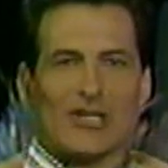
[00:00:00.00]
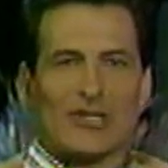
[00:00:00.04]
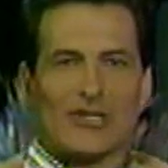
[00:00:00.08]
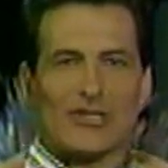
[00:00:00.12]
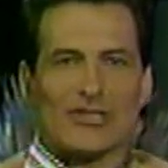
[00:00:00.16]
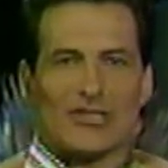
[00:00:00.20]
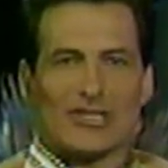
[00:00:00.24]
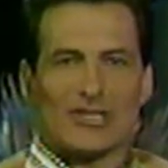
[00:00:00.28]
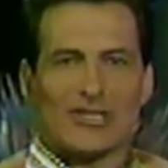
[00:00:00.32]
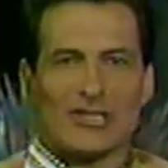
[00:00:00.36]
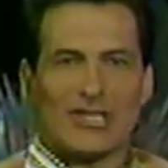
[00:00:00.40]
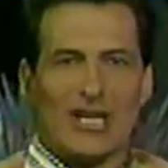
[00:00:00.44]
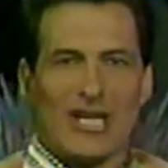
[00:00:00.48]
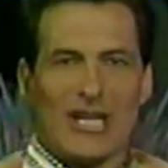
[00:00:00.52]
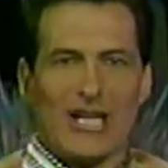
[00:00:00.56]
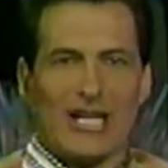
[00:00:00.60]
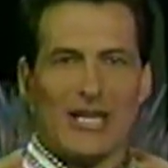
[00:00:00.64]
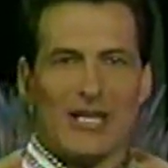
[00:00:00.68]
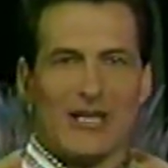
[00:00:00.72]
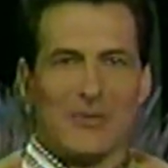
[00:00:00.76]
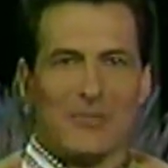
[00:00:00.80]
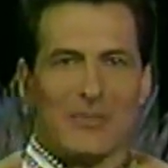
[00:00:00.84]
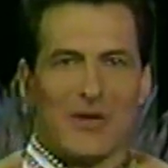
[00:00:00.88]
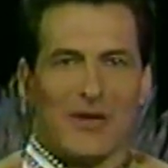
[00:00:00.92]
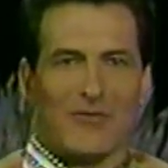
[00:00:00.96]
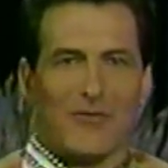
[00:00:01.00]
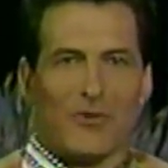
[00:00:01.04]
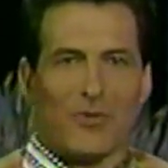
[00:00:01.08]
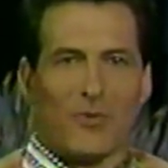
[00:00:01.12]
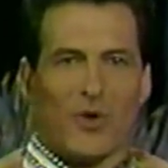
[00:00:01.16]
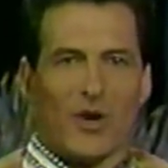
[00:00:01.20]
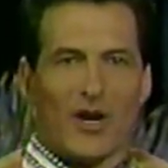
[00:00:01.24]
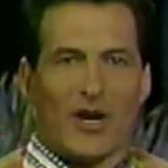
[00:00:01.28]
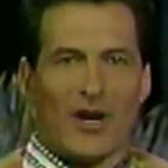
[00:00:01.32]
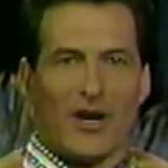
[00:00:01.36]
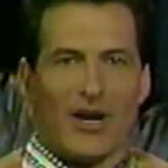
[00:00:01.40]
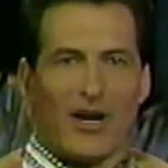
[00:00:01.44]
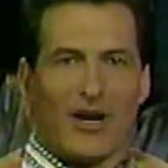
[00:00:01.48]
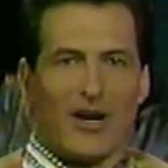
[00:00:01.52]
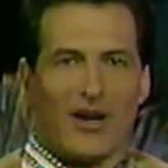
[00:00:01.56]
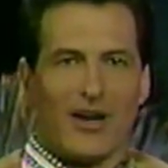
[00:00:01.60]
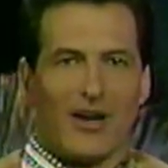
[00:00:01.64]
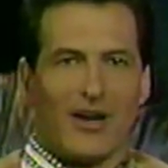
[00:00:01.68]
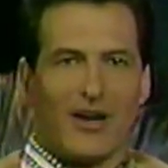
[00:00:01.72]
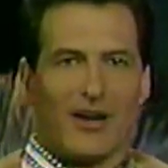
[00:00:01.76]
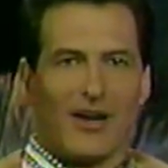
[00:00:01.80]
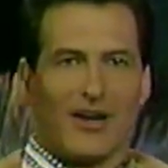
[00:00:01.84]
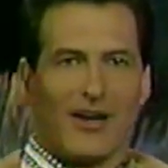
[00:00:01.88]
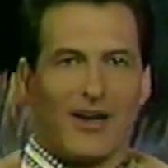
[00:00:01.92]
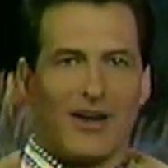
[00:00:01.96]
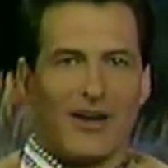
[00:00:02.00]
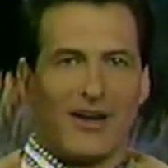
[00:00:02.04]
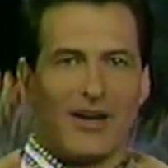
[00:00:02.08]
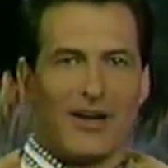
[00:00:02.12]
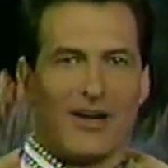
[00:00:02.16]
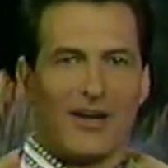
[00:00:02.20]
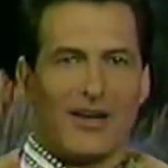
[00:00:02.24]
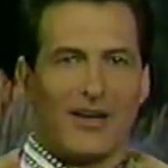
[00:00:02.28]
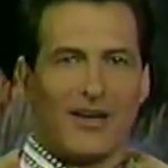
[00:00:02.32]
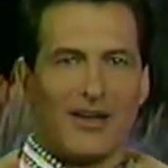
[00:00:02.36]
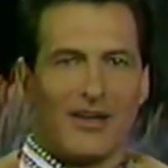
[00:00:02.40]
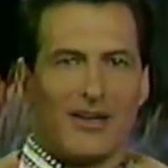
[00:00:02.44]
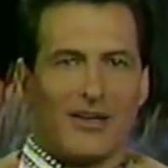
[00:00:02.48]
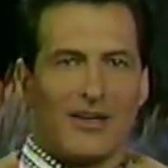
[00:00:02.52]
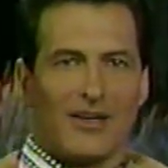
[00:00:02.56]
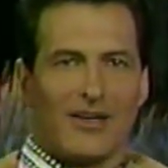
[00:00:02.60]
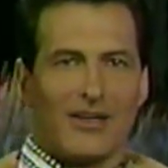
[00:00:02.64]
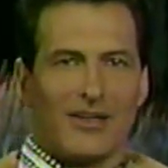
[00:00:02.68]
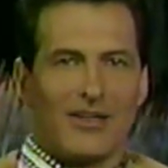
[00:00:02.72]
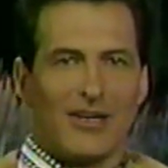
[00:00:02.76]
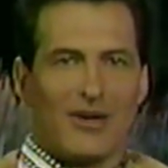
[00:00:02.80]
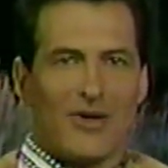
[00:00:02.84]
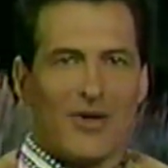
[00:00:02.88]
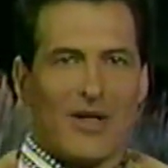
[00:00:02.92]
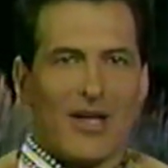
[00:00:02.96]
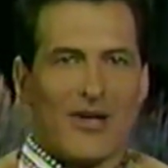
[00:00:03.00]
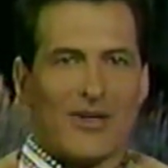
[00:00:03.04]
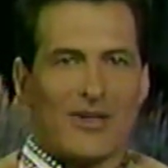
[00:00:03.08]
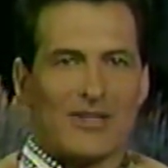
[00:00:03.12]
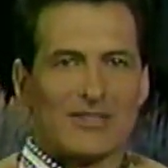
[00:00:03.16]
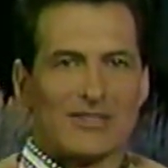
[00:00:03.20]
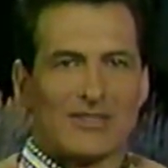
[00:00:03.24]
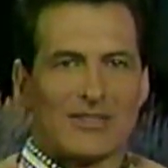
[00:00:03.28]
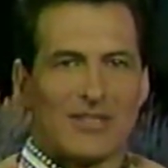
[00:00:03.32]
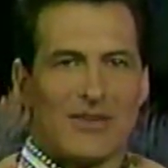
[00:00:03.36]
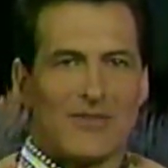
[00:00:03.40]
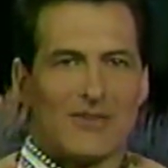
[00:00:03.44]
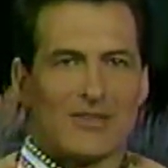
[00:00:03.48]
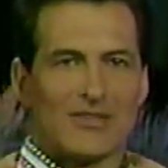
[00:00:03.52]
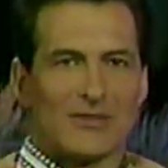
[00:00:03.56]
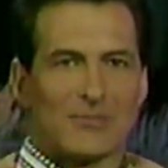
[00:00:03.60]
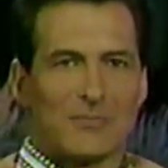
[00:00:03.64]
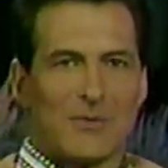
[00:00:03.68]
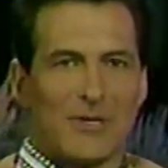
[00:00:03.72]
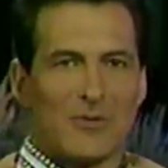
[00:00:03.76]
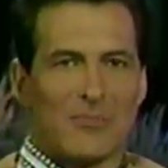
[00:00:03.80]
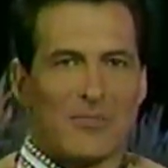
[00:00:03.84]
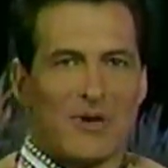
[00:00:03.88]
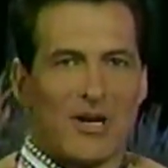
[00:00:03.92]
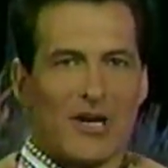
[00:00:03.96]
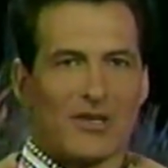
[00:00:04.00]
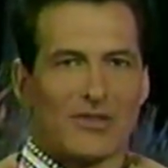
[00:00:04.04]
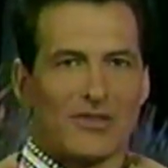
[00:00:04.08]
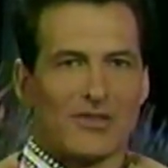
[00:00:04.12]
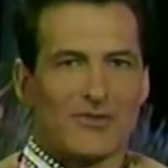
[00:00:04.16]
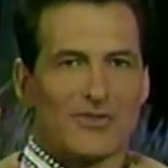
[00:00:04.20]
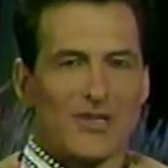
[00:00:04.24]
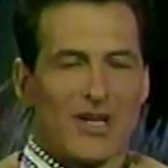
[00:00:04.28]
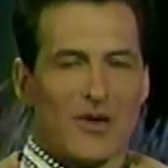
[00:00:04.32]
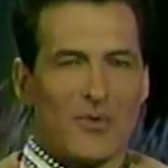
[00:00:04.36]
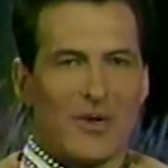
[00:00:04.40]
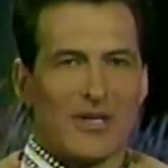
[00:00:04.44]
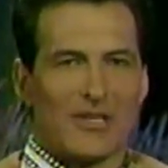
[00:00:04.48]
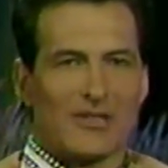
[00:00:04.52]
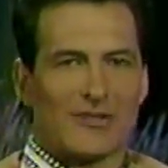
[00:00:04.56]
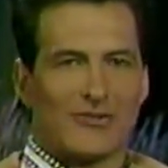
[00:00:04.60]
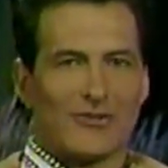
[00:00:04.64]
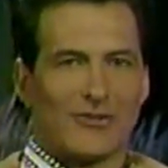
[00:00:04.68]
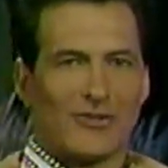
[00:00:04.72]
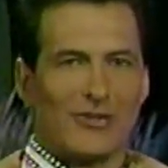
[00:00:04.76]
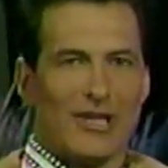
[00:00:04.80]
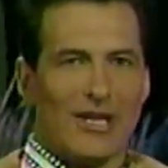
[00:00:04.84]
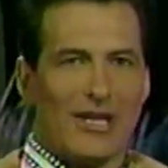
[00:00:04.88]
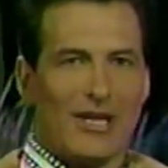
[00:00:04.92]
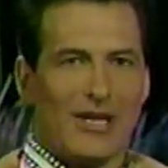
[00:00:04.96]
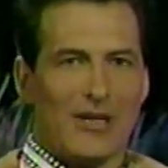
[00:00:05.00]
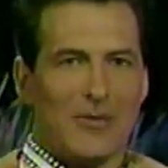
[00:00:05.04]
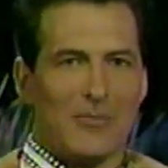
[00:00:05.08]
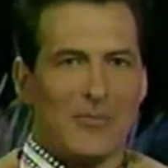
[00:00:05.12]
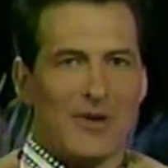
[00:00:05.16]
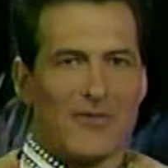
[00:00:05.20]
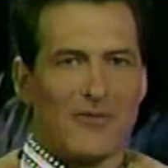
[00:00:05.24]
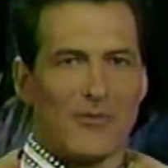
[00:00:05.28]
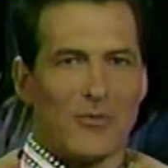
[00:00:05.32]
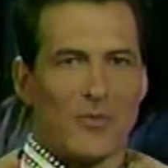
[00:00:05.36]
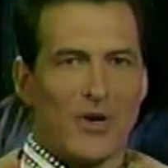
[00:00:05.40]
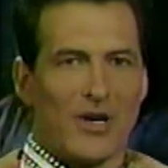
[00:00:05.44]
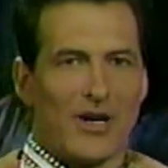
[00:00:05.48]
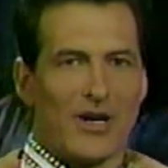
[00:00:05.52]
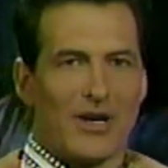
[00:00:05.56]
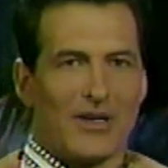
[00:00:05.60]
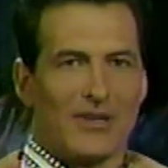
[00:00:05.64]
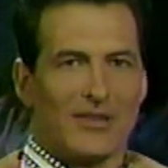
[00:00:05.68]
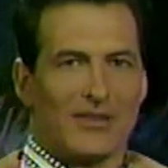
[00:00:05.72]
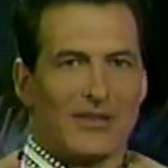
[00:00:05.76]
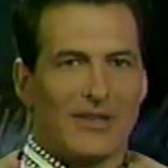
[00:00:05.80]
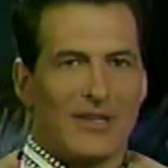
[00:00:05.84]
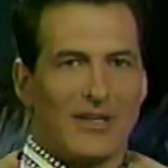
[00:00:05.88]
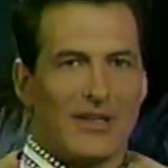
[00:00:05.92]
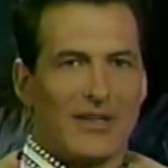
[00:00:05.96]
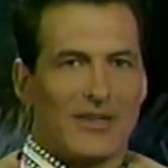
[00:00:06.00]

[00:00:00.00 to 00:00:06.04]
and there's steam everywhere. You know how in Steven Spielberg there's always steam everywhere?